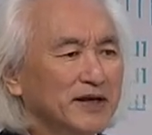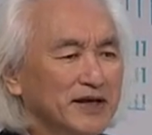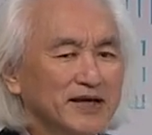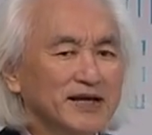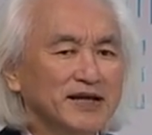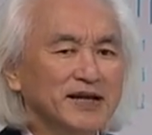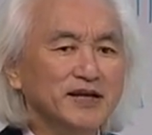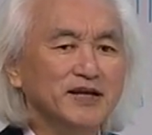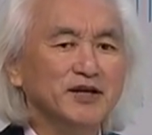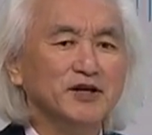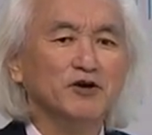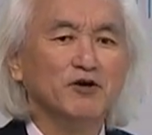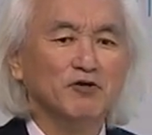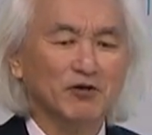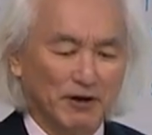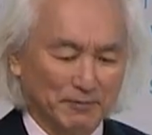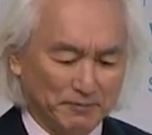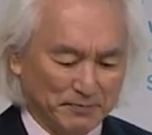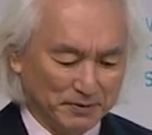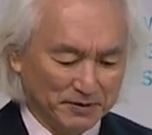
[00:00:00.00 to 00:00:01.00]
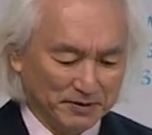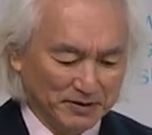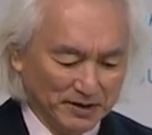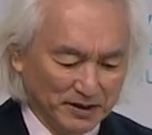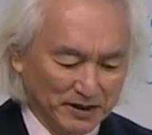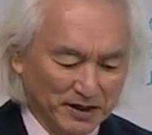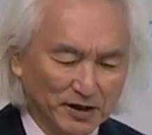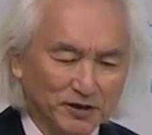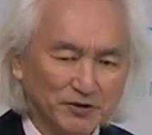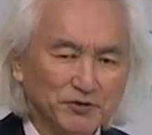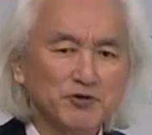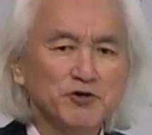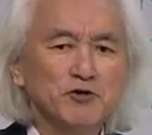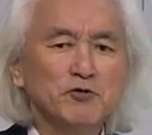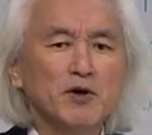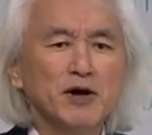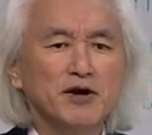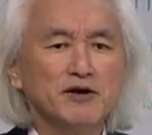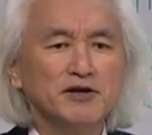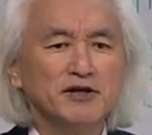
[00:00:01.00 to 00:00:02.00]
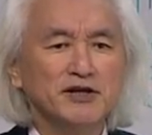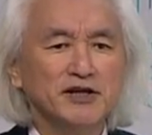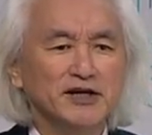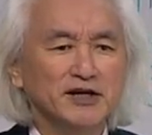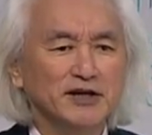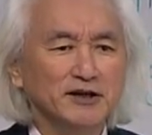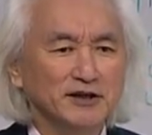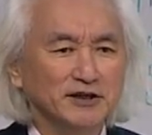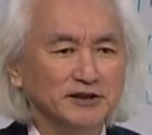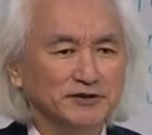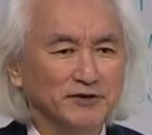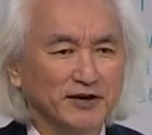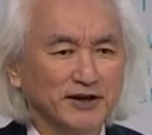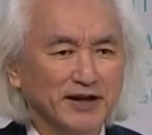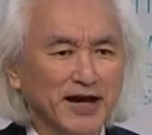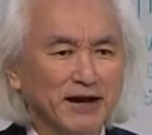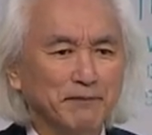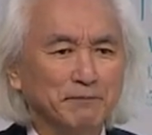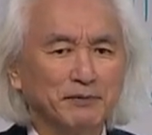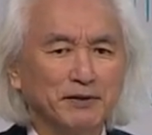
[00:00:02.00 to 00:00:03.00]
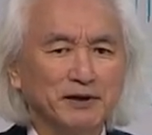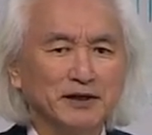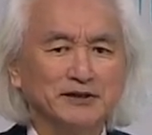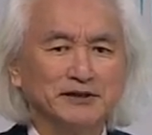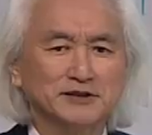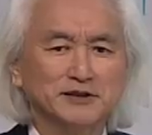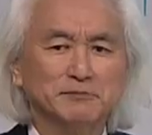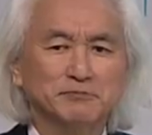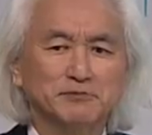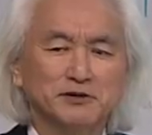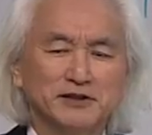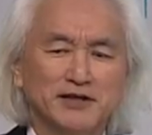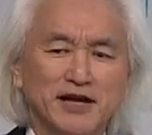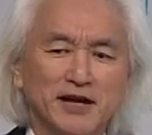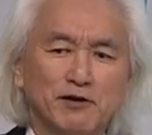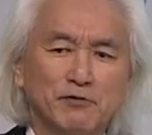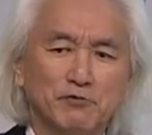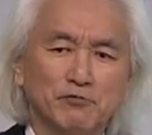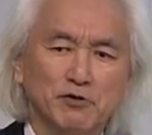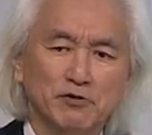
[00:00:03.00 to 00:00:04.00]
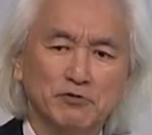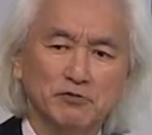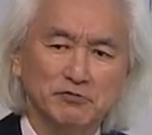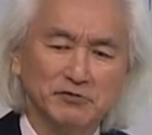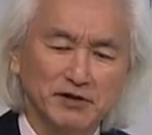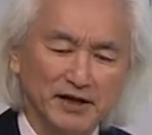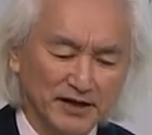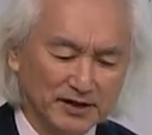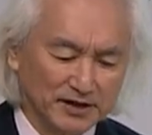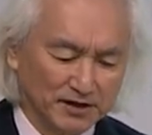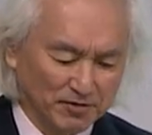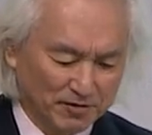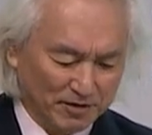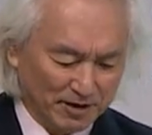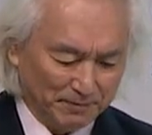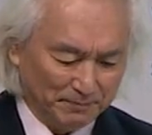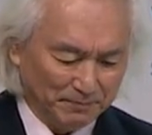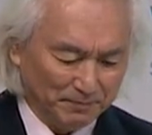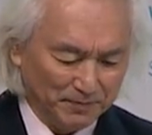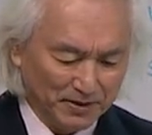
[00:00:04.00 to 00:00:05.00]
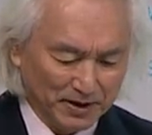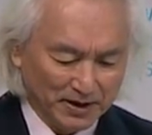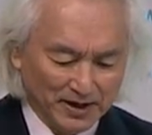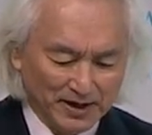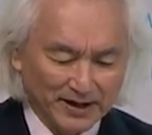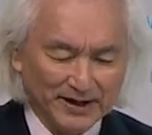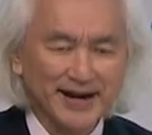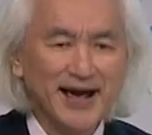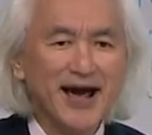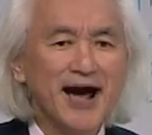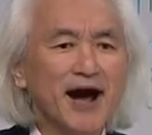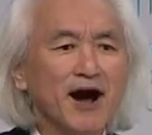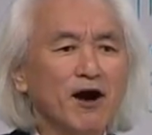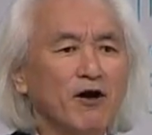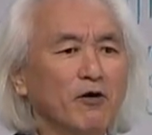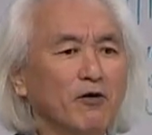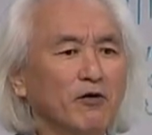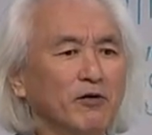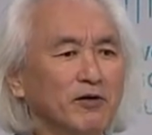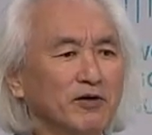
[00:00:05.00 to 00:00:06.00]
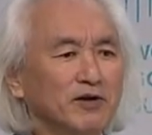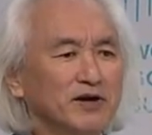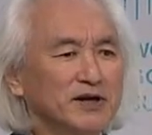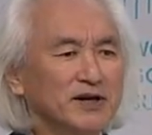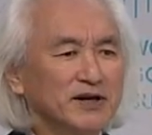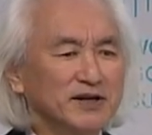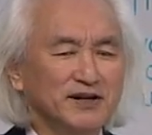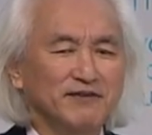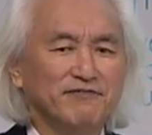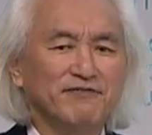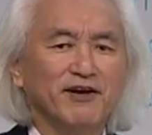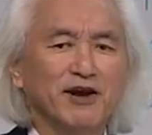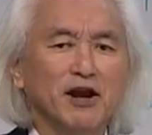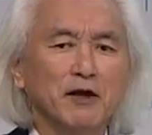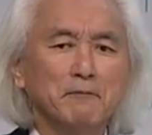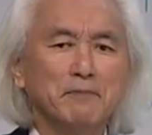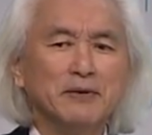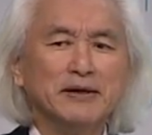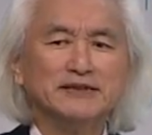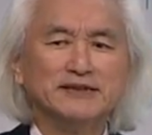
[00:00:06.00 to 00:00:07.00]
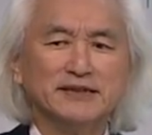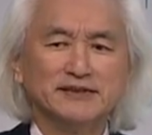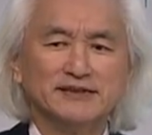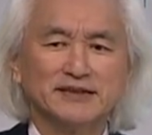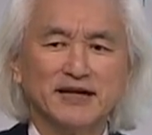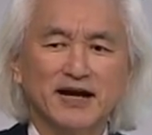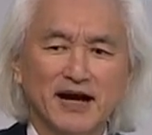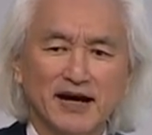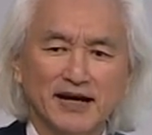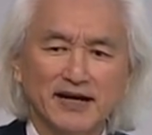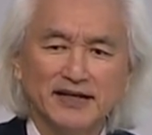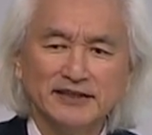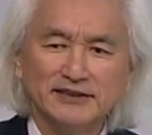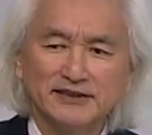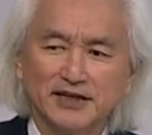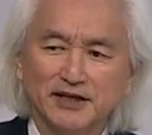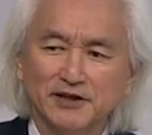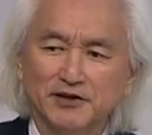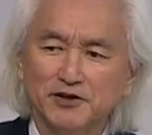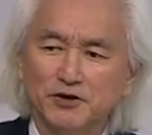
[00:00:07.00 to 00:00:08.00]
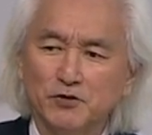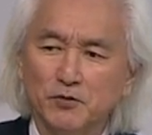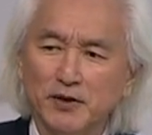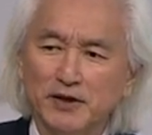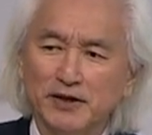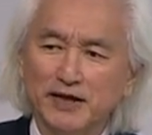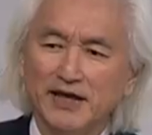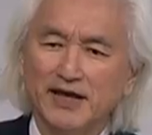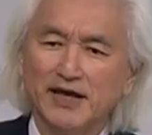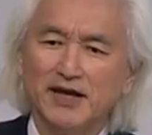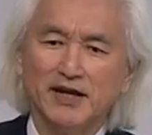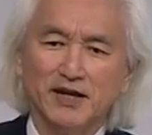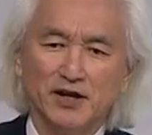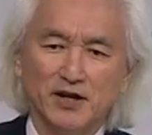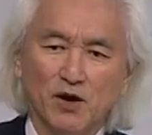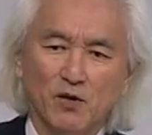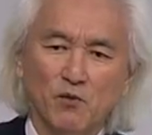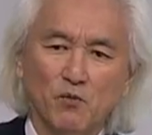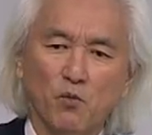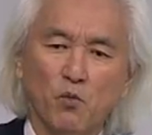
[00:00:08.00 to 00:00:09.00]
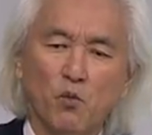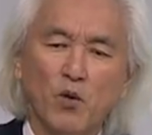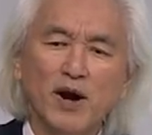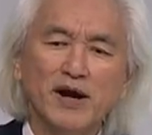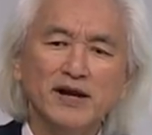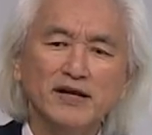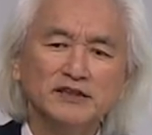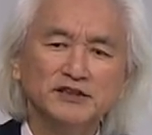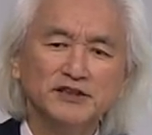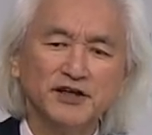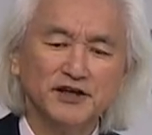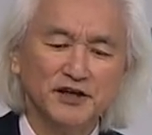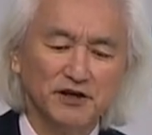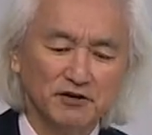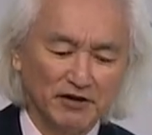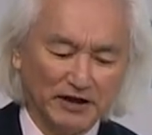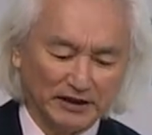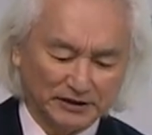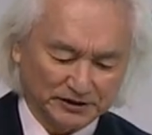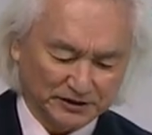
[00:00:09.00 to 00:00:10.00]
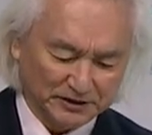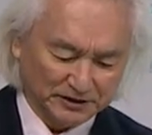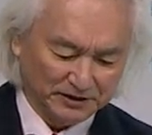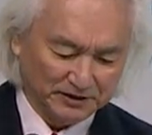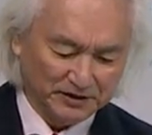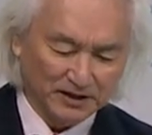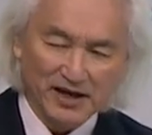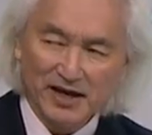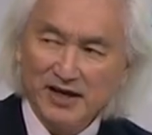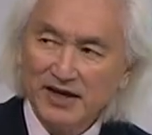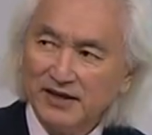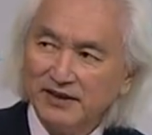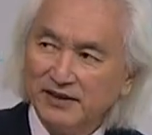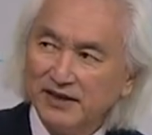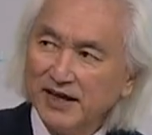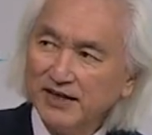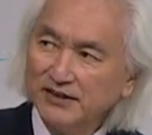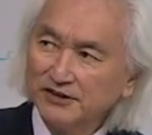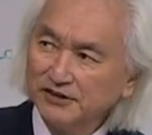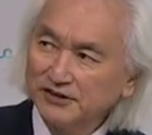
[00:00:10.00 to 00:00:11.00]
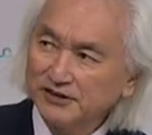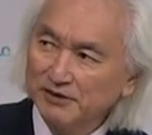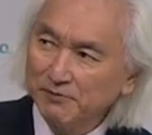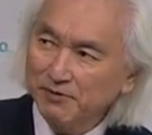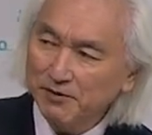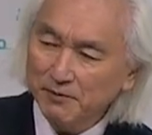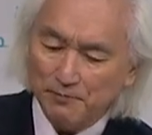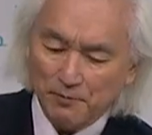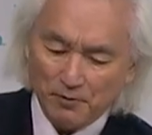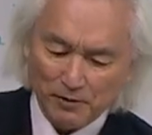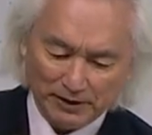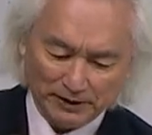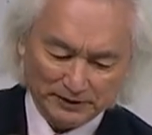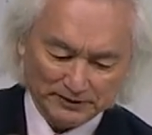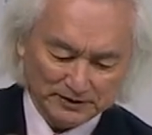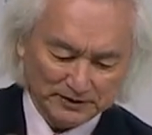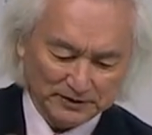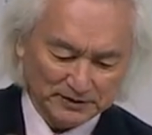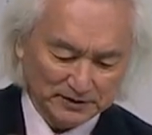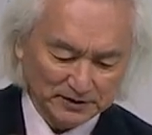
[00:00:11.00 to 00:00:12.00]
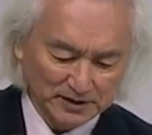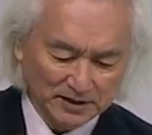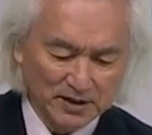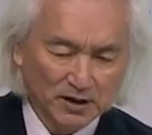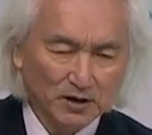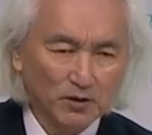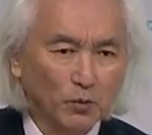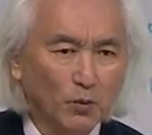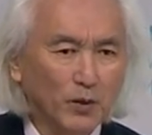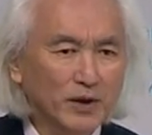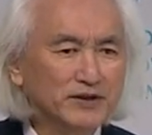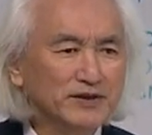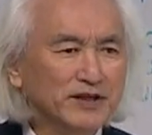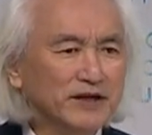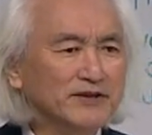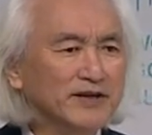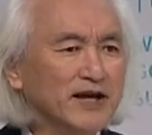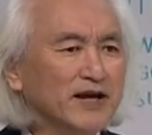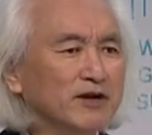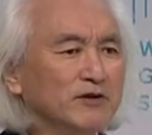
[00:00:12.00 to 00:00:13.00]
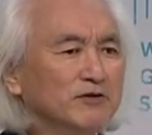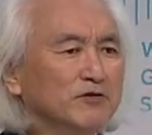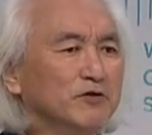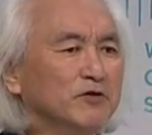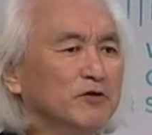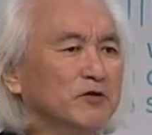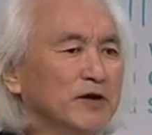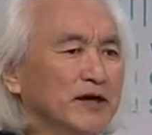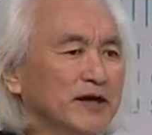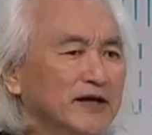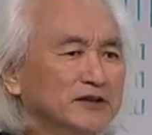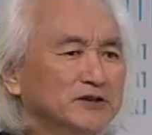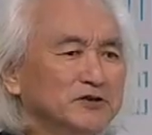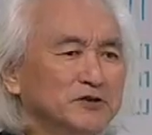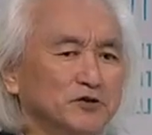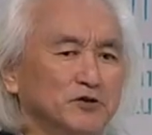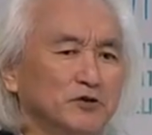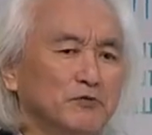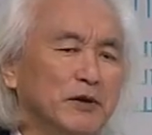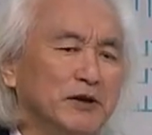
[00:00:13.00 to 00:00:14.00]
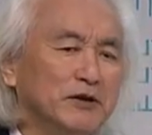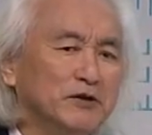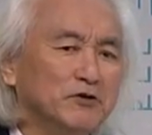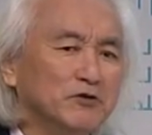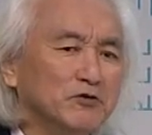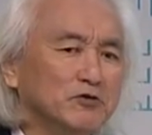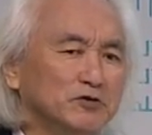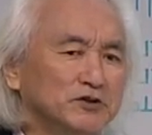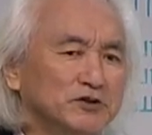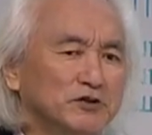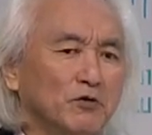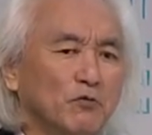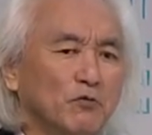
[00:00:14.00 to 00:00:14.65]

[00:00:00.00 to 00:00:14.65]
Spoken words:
in Europe. 200 years for capitalism to take root in Europe. Now, developing societies can do it in one generation. These are some of the points. One thing they can do is to reduce